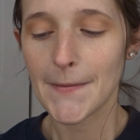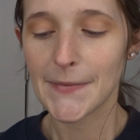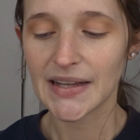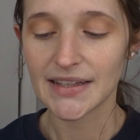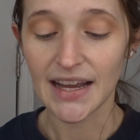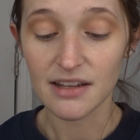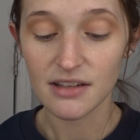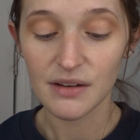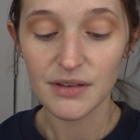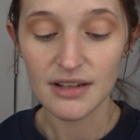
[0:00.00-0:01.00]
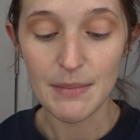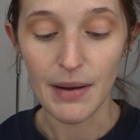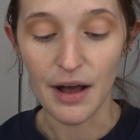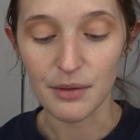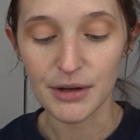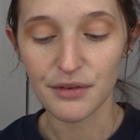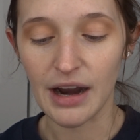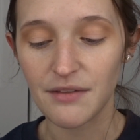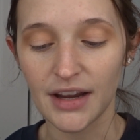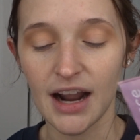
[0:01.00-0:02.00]
but that stuff doesn't bother me for
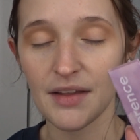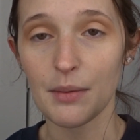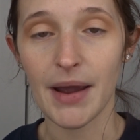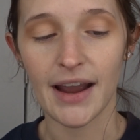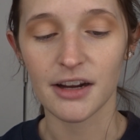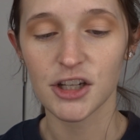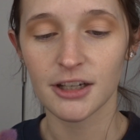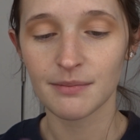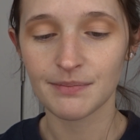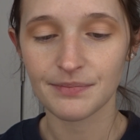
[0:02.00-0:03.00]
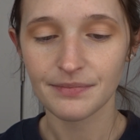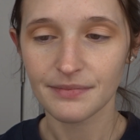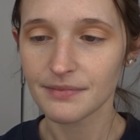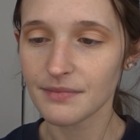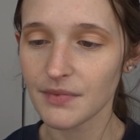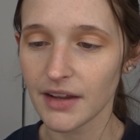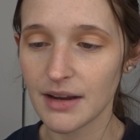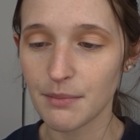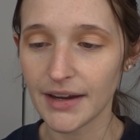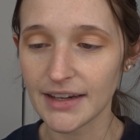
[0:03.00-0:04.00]
having it on the packaging.
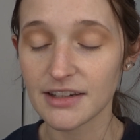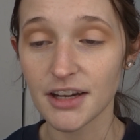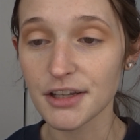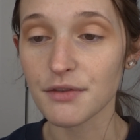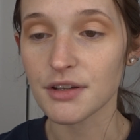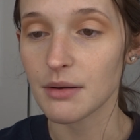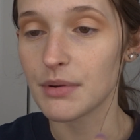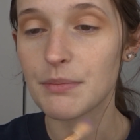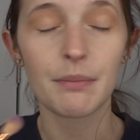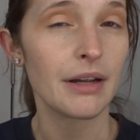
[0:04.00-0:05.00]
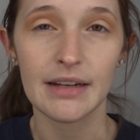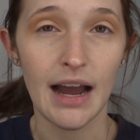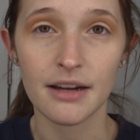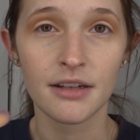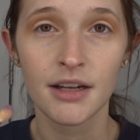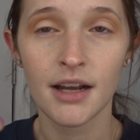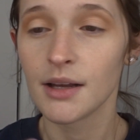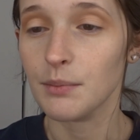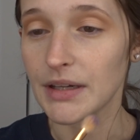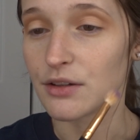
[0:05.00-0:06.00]
It does for some people, but not
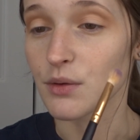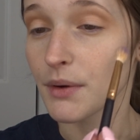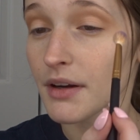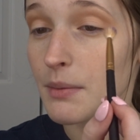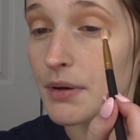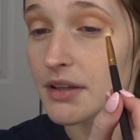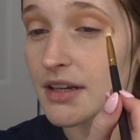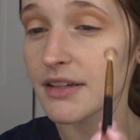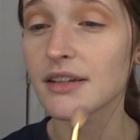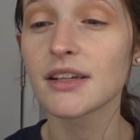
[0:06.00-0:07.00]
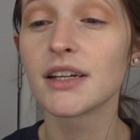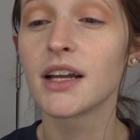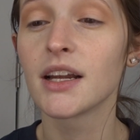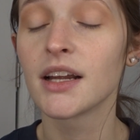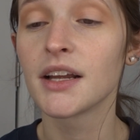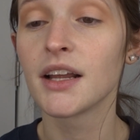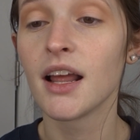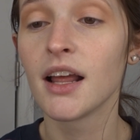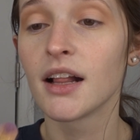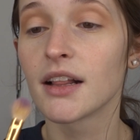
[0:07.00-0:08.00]
me. So we're gonna put this,
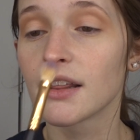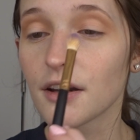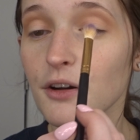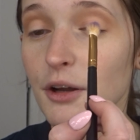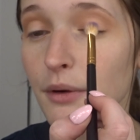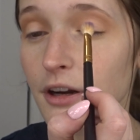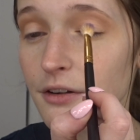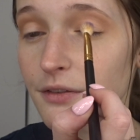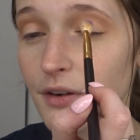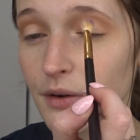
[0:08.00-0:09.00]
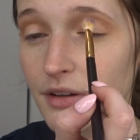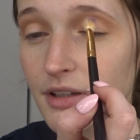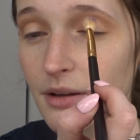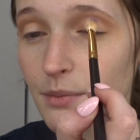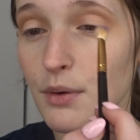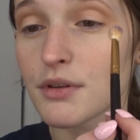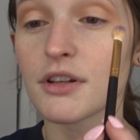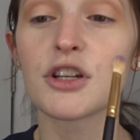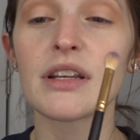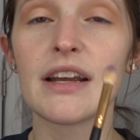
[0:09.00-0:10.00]
literally we're gonna focus it mostly
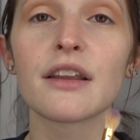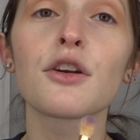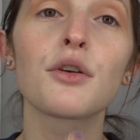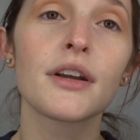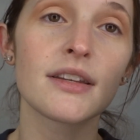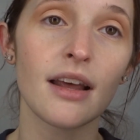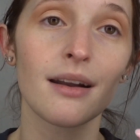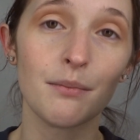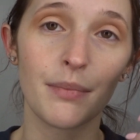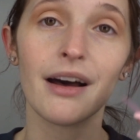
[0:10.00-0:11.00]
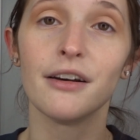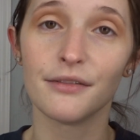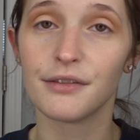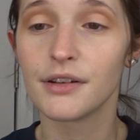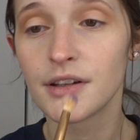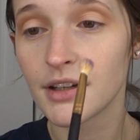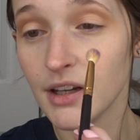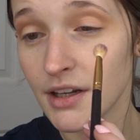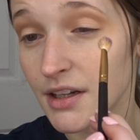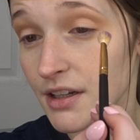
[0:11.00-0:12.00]
just in the crease, not above
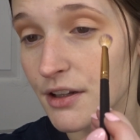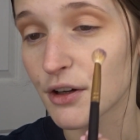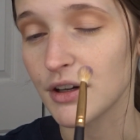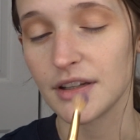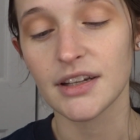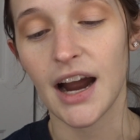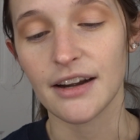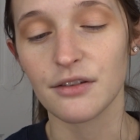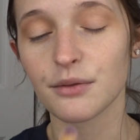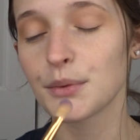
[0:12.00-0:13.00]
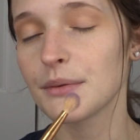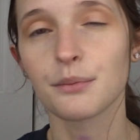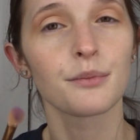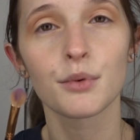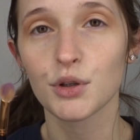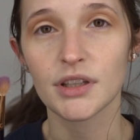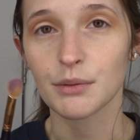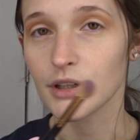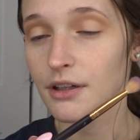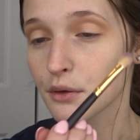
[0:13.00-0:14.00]
the crease, kind of. We'll see
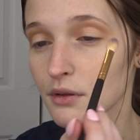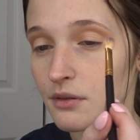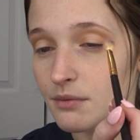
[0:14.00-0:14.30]
where it goes.